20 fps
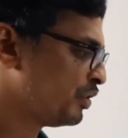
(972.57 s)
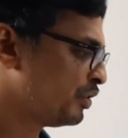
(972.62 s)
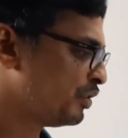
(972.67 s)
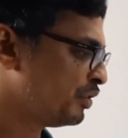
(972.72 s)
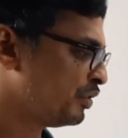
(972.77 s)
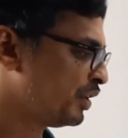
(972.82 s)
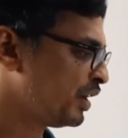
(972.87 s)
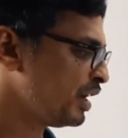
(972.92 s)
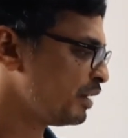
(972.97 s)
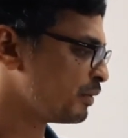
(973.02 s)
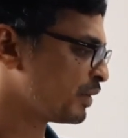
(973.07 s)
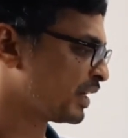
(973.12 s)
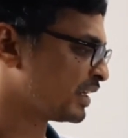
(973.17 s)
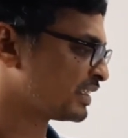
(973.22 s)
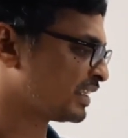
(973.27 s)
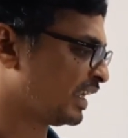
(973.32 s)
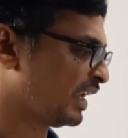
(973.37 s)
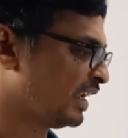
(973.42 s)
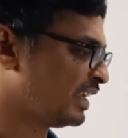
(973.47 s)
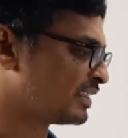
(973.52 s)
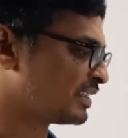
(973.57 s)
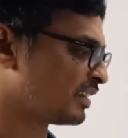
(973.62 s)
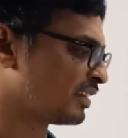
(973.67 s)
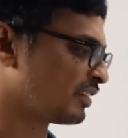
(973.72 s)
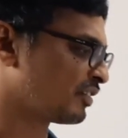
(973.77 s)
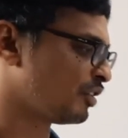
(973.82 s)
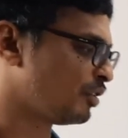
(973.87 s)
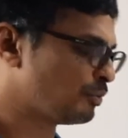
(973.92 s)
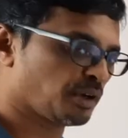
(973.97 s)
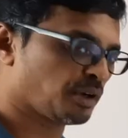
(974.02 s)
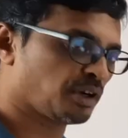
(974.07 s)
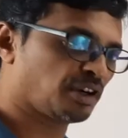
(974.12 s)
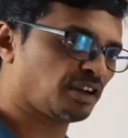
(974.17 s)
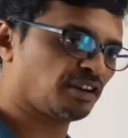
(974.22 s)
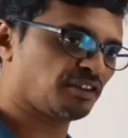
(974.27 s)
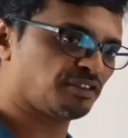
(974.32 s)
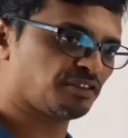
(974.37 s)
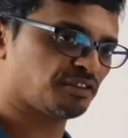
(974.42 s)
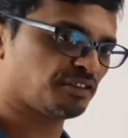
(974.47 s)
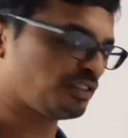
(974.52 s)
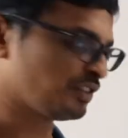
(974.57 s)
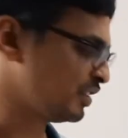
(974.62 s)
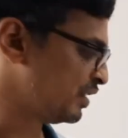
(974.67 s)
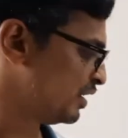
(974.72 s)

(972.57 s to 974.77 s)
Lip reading: Okay, because A is a component of